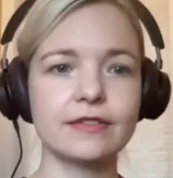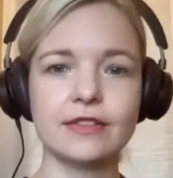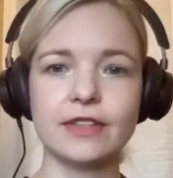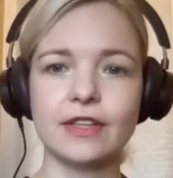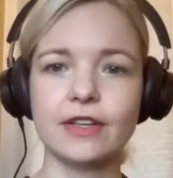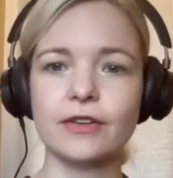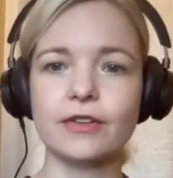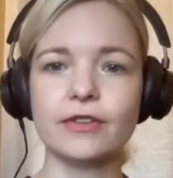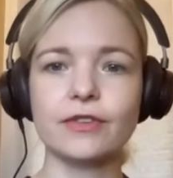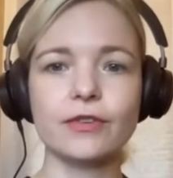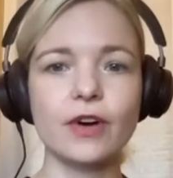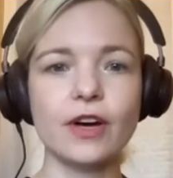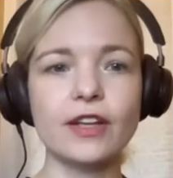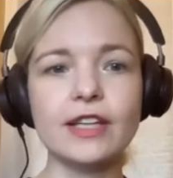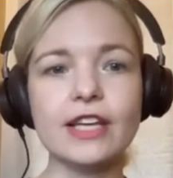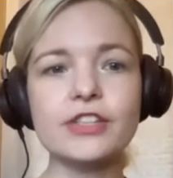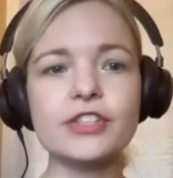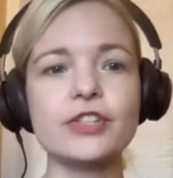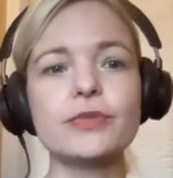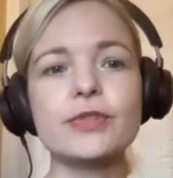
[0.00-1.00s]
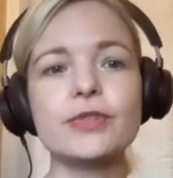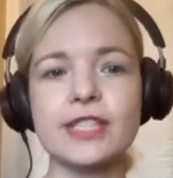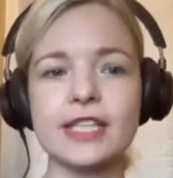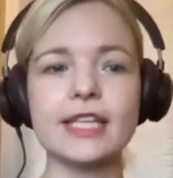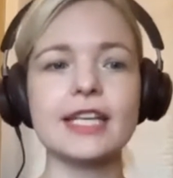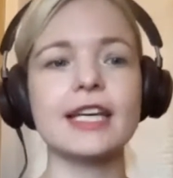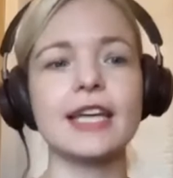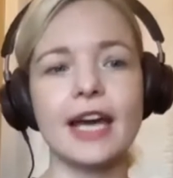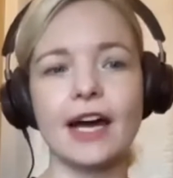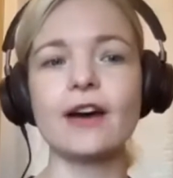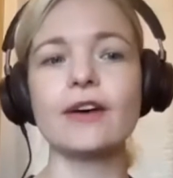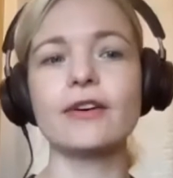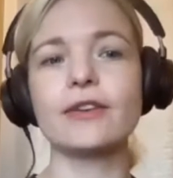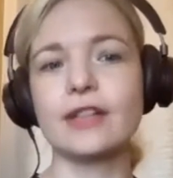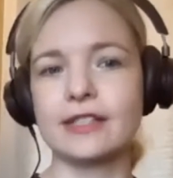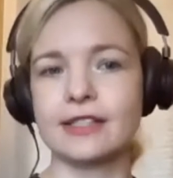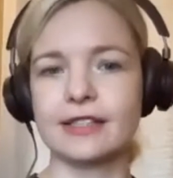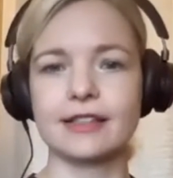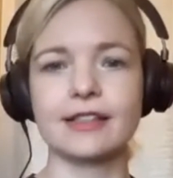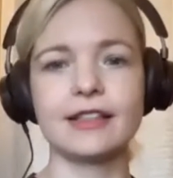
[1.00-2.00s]
That unless you seek it
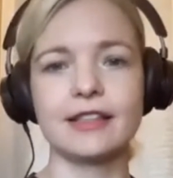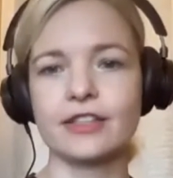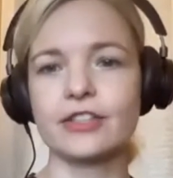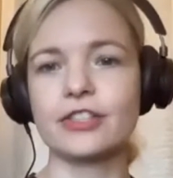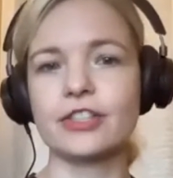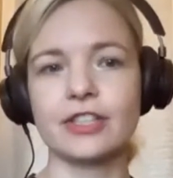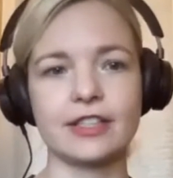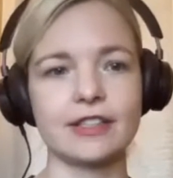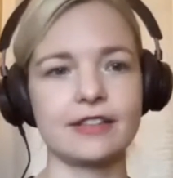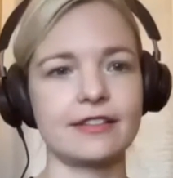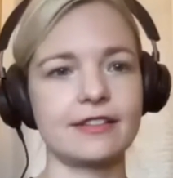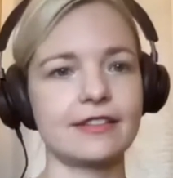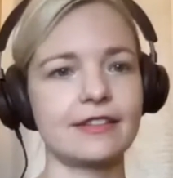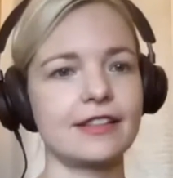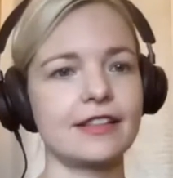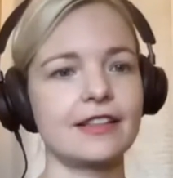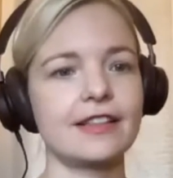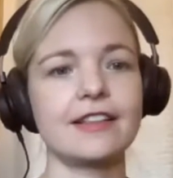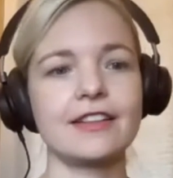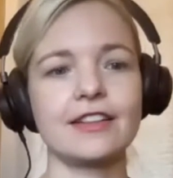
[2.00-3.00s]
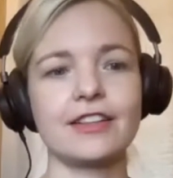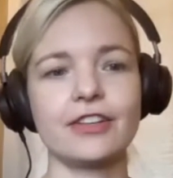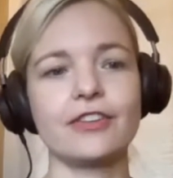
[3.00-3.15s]
out as a clinician, right.